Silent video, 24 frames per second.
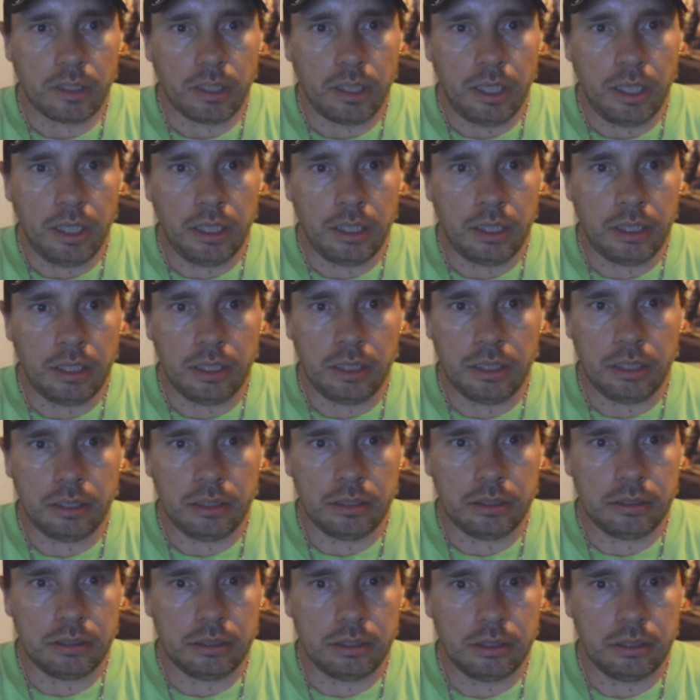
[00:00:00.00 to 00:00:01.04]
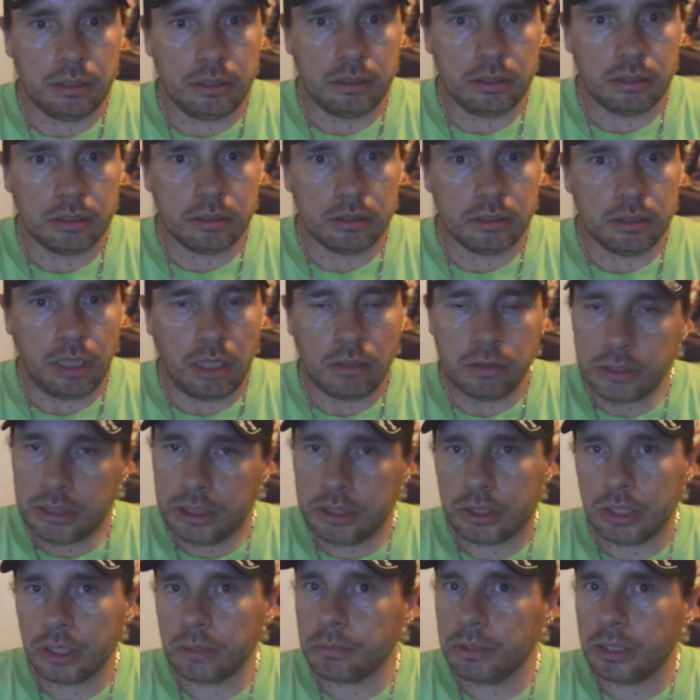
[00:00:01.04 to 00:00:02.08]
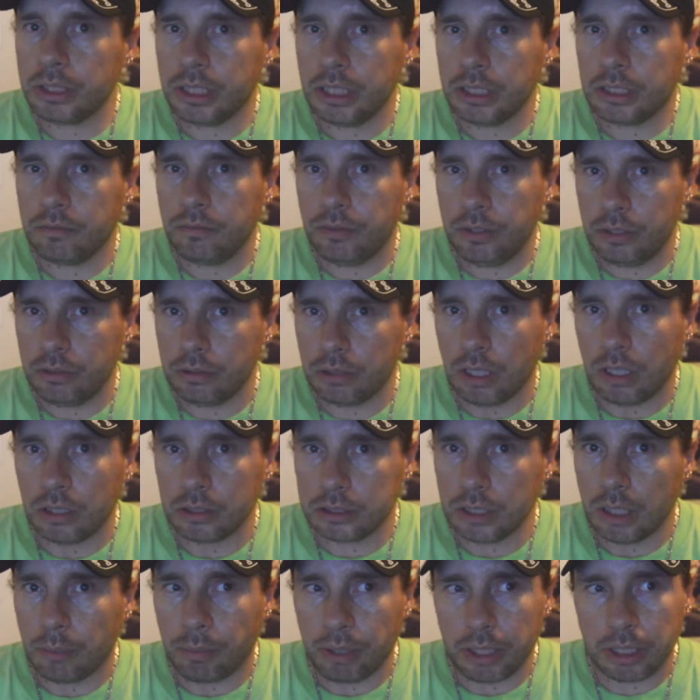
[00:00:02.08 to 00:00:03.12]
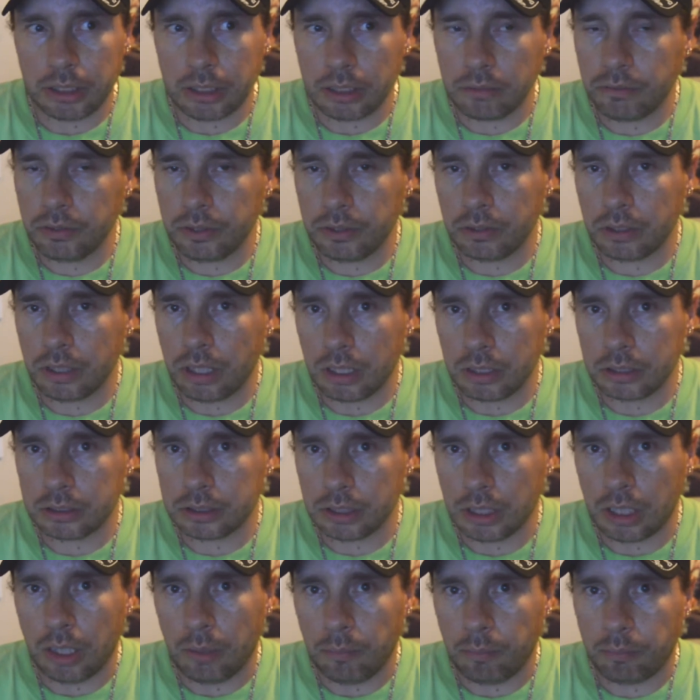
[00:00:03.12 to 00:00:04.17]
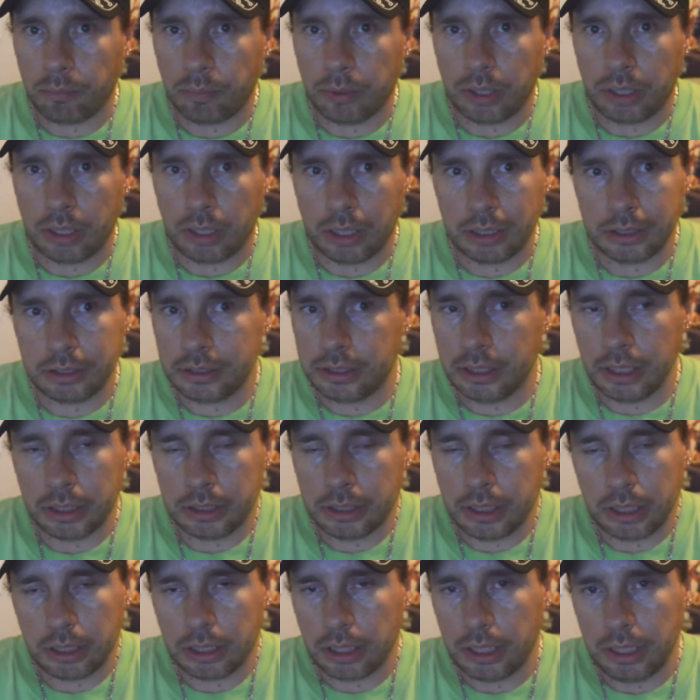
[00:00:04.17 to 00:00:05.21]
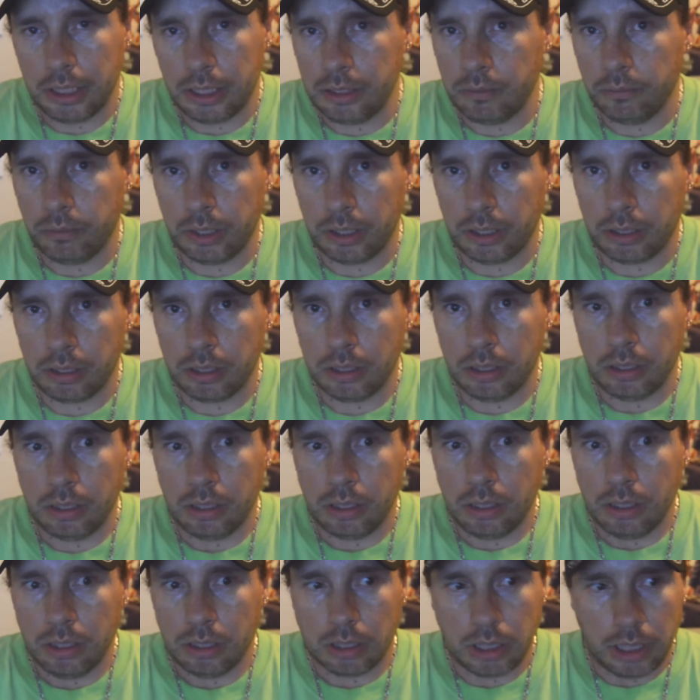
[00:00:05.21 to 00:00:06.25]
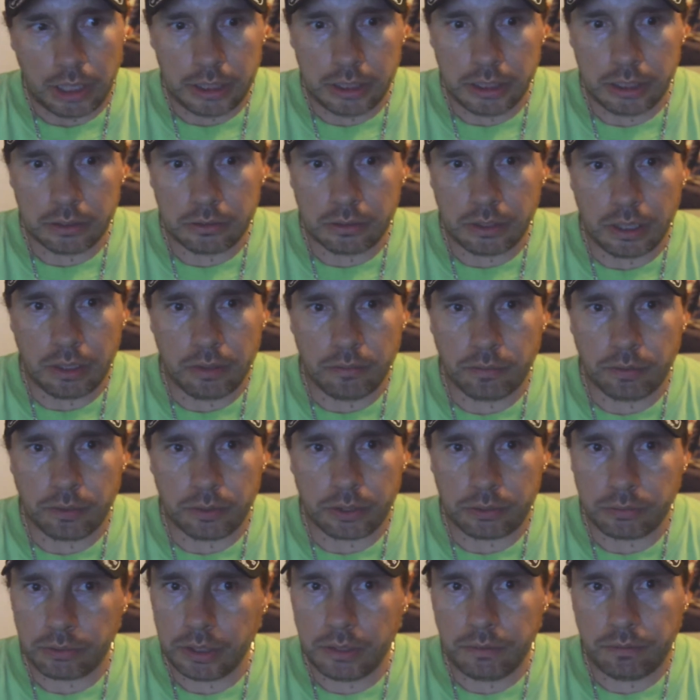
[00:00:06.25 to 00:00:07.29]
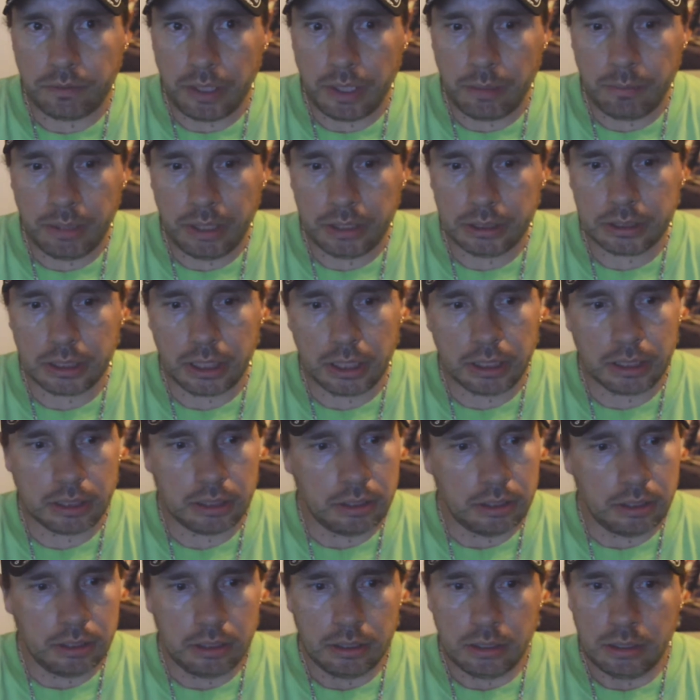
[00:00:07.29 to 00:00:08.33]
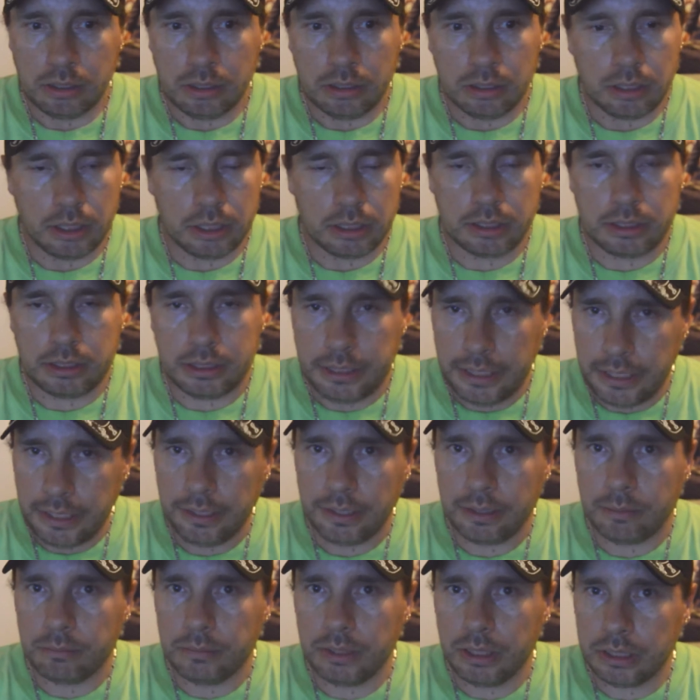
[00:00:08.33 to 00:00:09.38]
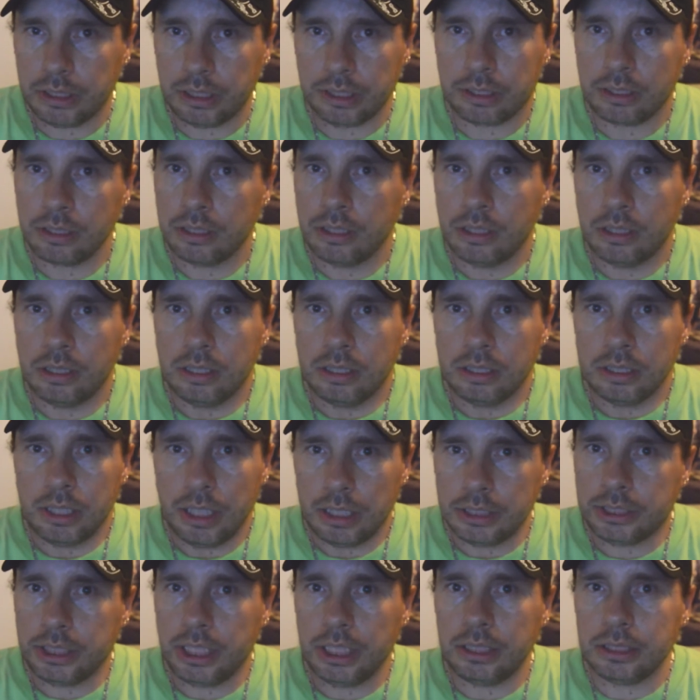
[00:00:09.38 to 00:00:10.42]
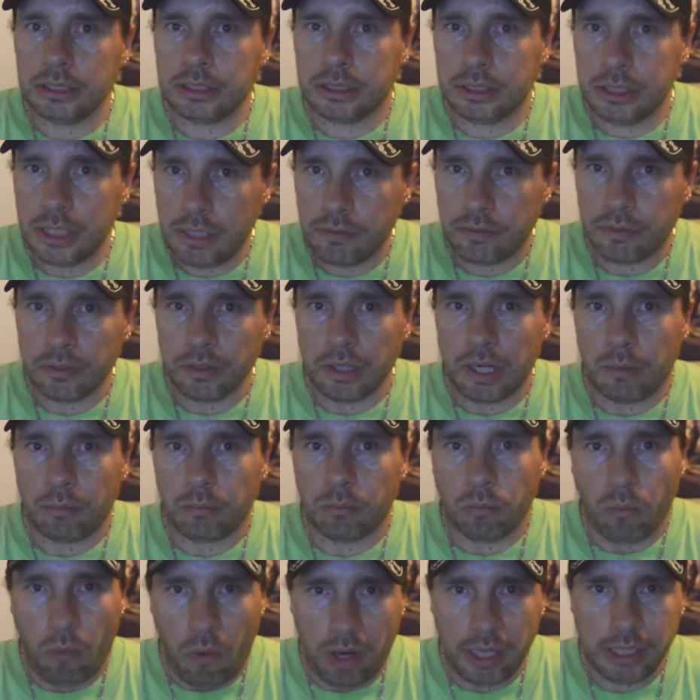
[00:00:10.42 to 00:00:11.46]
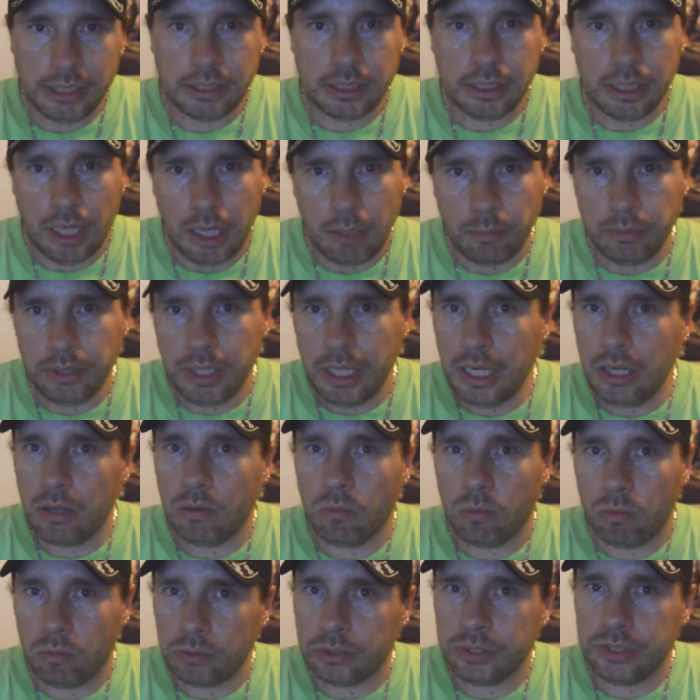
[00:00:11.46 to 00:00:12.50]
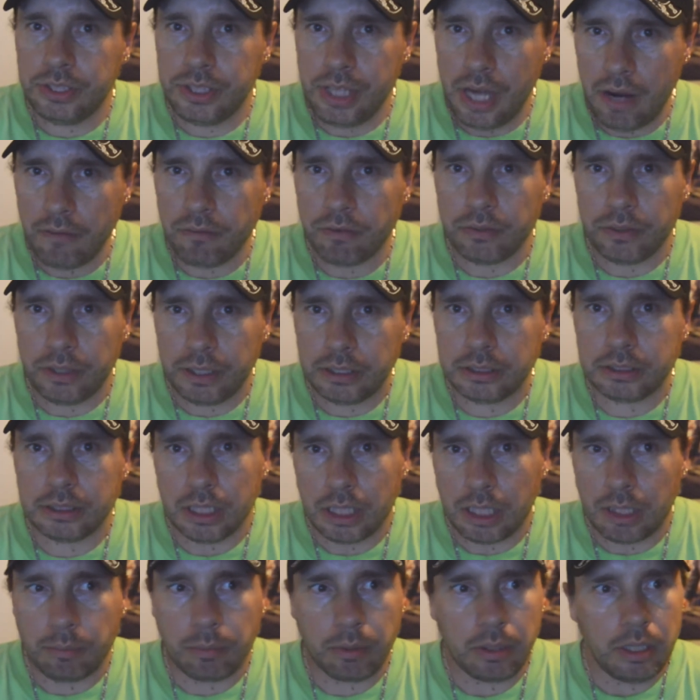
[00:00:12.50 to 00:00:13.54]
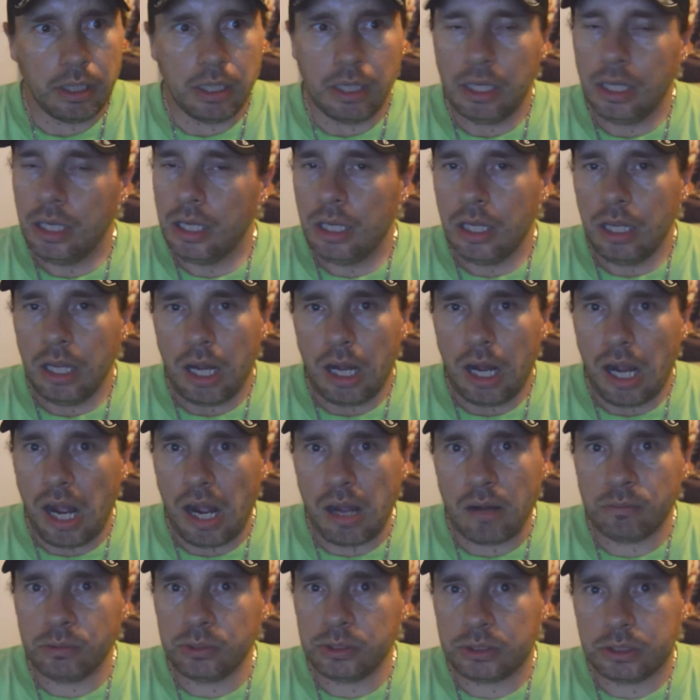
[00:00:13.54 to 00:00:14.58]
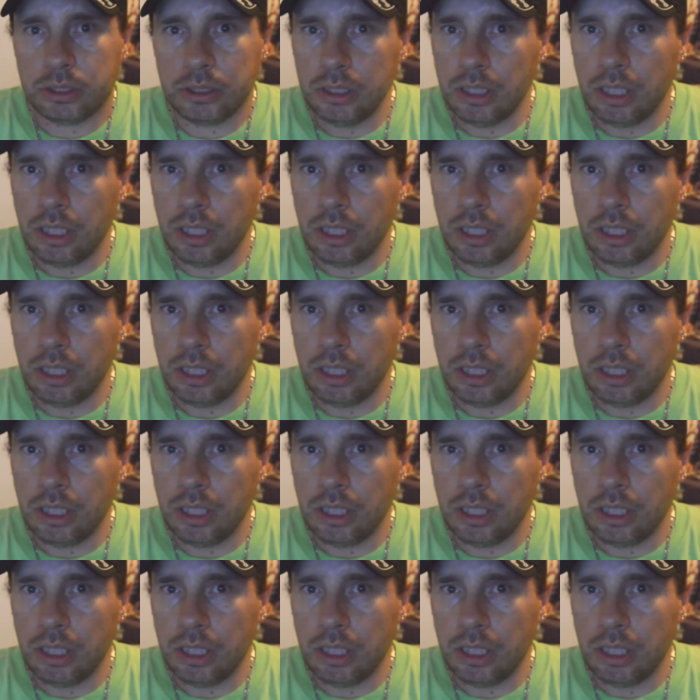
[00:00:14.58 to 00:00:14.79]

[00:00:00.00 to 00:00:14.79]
And I was determined to get the video logs up. I got the video logs up a day late anyway. Laying on the ground for 3 to 5 minutes, like damn, that chain is never up. Why is it up now? Never is up. I was